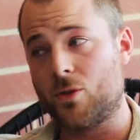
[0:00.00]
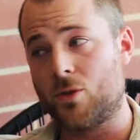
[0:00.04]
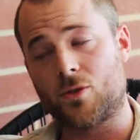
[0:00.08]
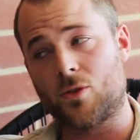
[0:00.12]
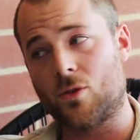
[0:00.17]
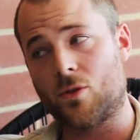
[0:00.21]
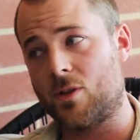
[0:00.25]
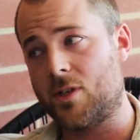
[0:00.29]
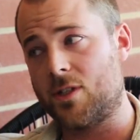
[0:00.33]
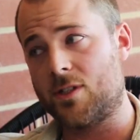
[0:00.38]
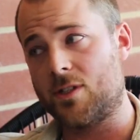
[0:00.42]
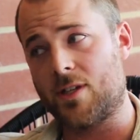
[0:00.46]
two
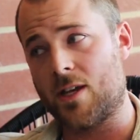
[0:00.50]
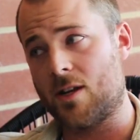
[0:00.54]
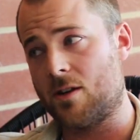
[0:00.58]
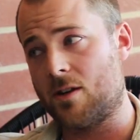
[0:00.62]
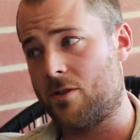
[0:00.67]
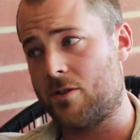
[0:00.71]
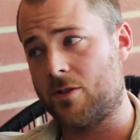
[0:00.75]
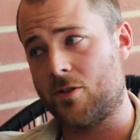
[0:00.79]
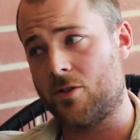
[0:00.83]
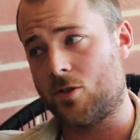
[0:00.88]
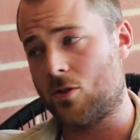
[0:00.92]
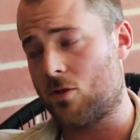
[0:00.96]
stories then
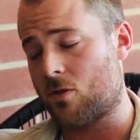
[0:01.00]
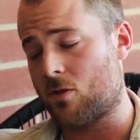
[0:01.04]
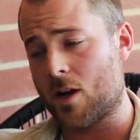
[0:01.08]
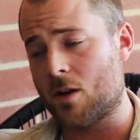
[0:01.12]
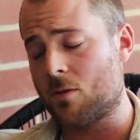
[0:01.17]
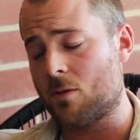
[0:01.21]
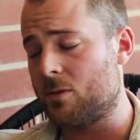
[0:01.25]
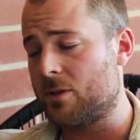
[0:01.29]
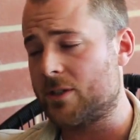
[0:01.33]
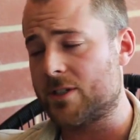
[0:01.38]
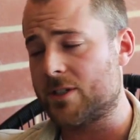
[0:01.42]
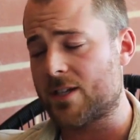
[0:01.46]
are an
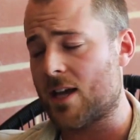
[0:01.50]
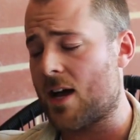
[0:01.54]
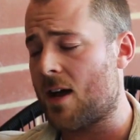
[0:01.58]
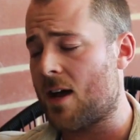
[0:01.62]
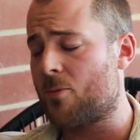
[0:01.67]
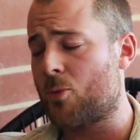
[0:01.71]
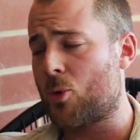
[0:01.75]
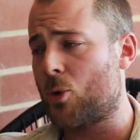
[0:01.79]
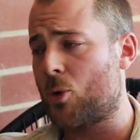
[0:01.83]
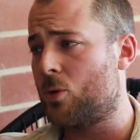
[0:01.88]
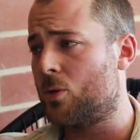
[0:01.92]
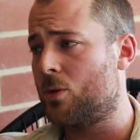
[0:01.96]
incredible
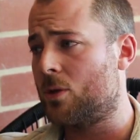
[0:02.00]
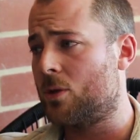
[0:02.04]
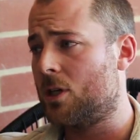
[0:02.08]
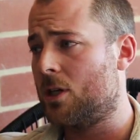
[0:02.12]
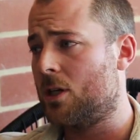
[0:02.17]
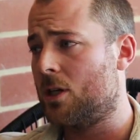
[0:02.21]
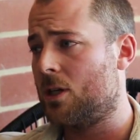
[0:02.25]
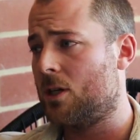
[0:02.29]
example,